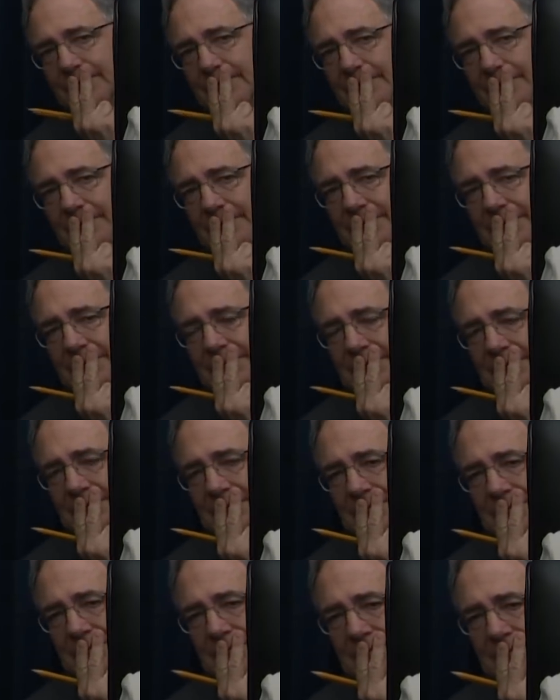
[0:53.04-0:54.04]

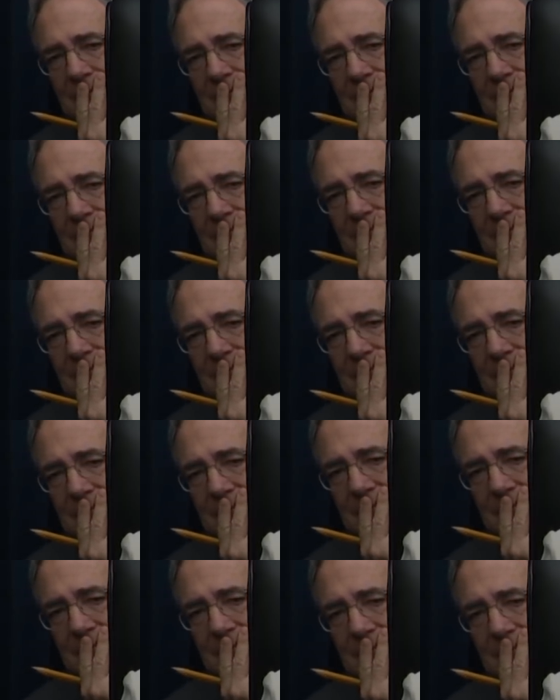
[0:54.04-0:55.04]

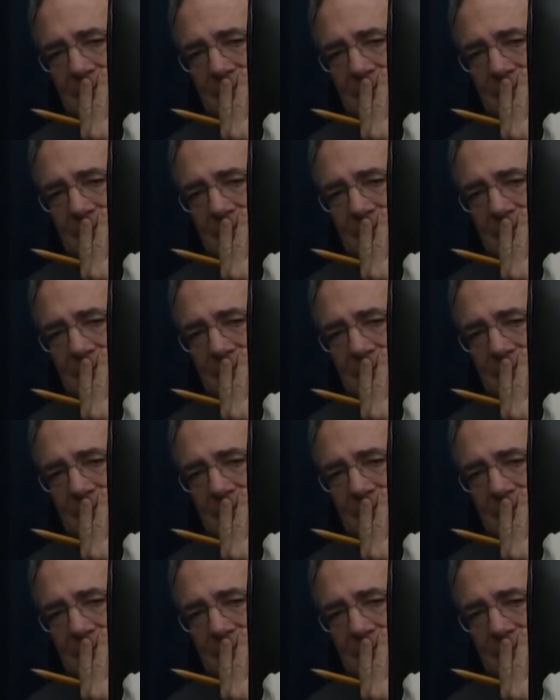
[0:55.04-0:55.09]
No words are spoken by the person on screen.